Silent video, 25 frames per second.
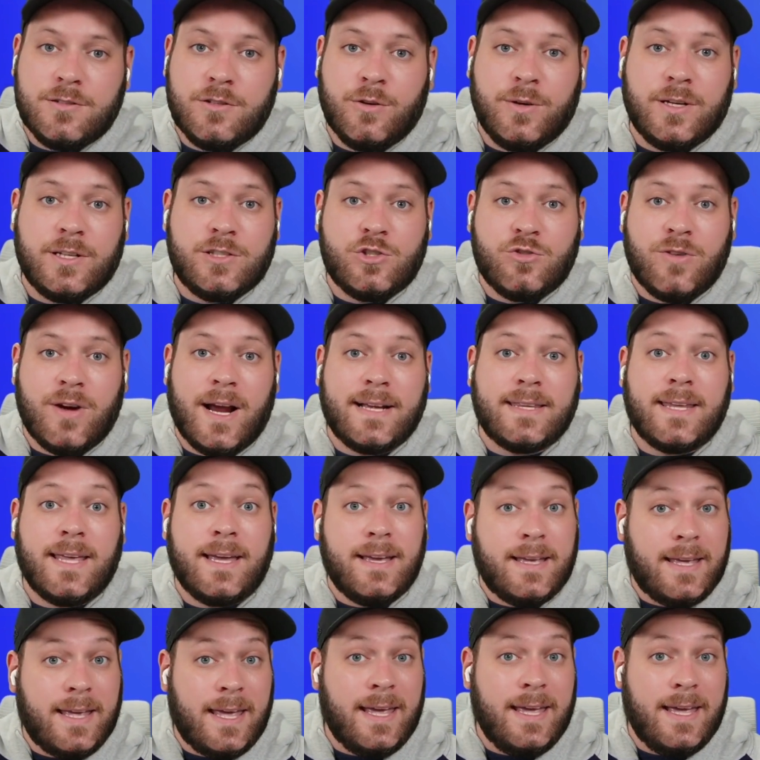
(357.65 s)
to
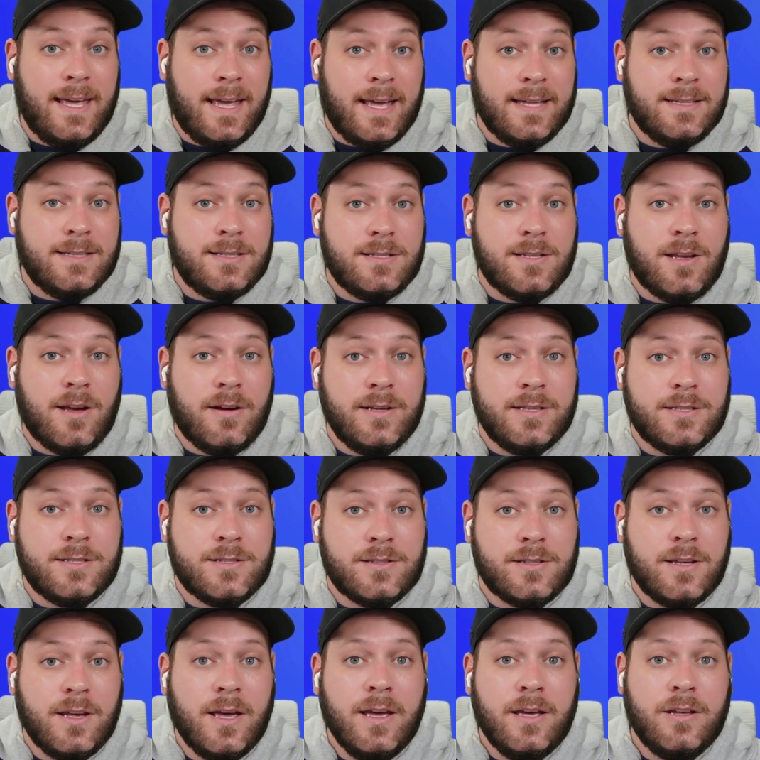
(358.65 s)
extracting key
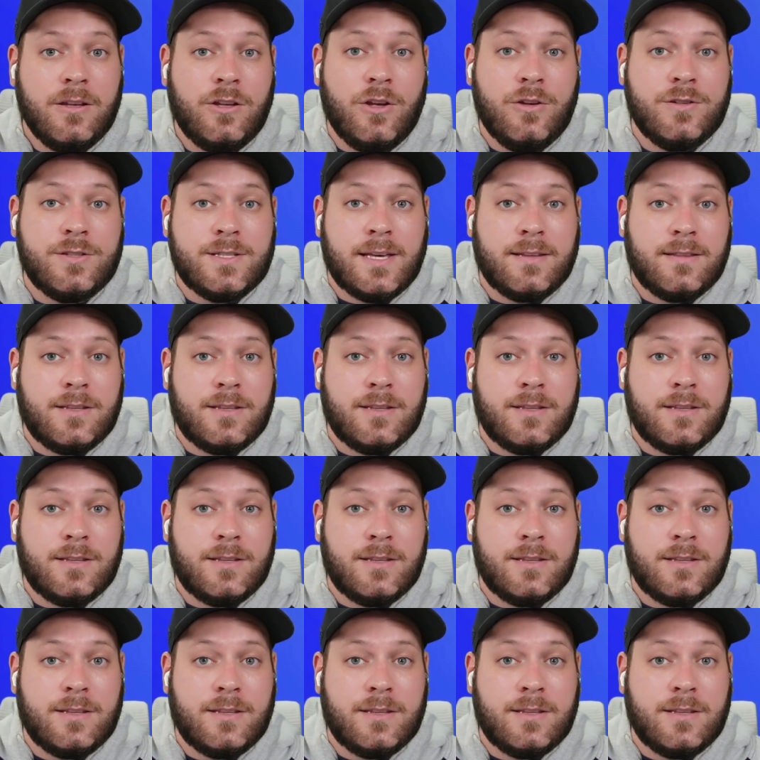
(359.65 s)
insights using